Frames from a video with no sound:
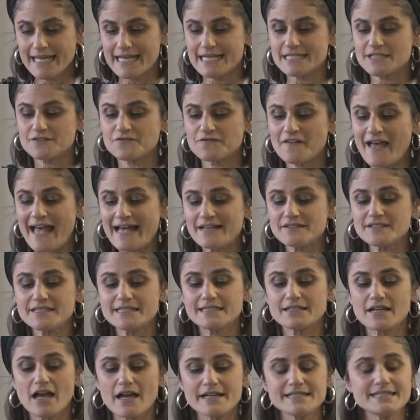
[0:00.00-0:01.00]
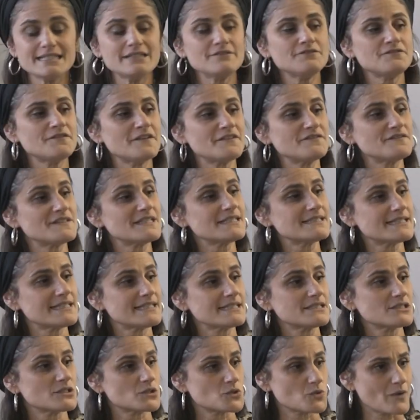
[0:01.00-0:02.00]
is found in
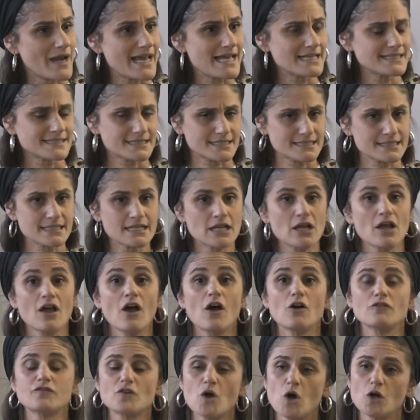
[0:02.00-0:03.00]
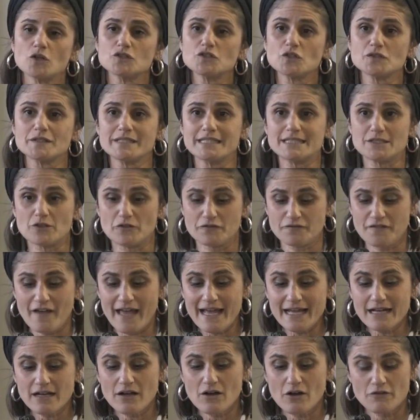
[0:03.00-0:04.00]
1956 address of Kol Dodi
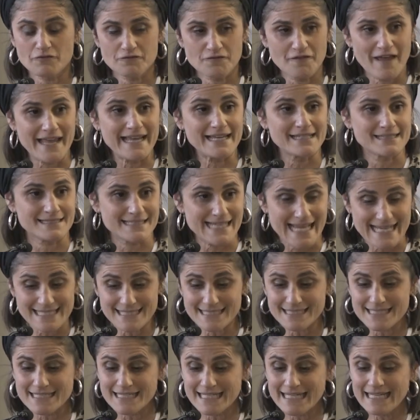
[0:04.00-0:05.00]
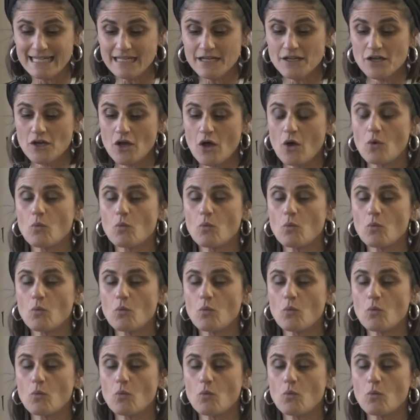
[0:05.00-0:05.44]
Dofek, of Fate and Destiny,